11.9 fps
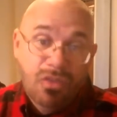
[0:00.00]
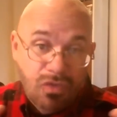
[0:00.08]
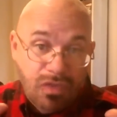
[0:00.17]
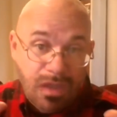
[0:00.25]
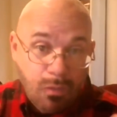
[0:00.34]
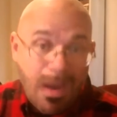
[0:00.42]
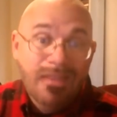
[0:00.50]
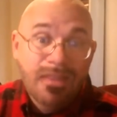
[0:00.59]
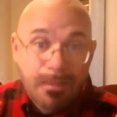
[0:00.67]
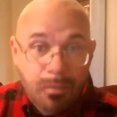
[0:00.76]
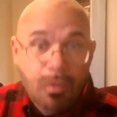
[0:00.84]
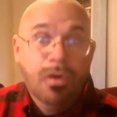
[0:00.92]
They read
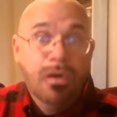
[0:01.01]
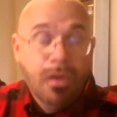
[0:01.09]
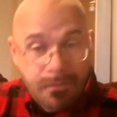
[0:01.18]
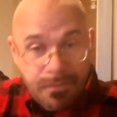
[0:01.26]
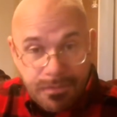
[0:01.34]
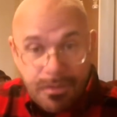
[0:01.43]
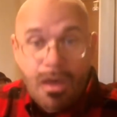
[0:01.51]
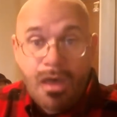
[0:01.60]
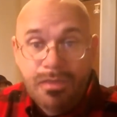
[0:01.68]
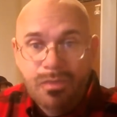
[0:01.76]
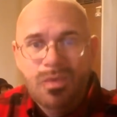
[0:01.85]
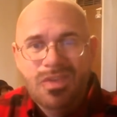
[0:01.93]
the book of
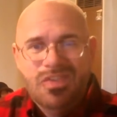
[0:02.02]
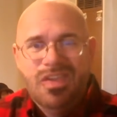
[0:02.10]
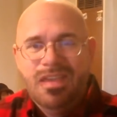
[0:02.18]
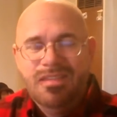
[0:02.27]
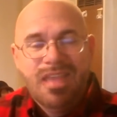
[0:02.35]
Thoth, which is,